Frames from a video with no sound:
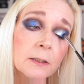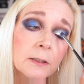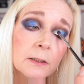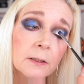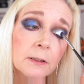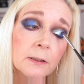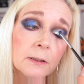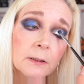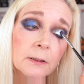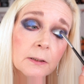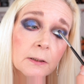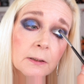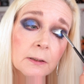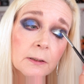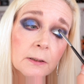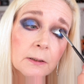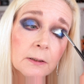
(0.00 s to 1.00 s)

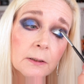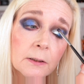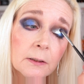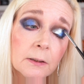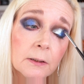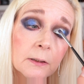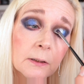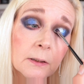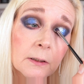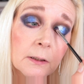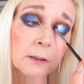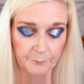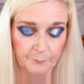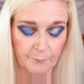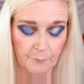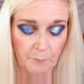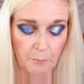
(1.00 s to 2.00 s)

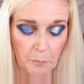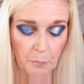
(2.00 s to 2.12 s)
[no speech]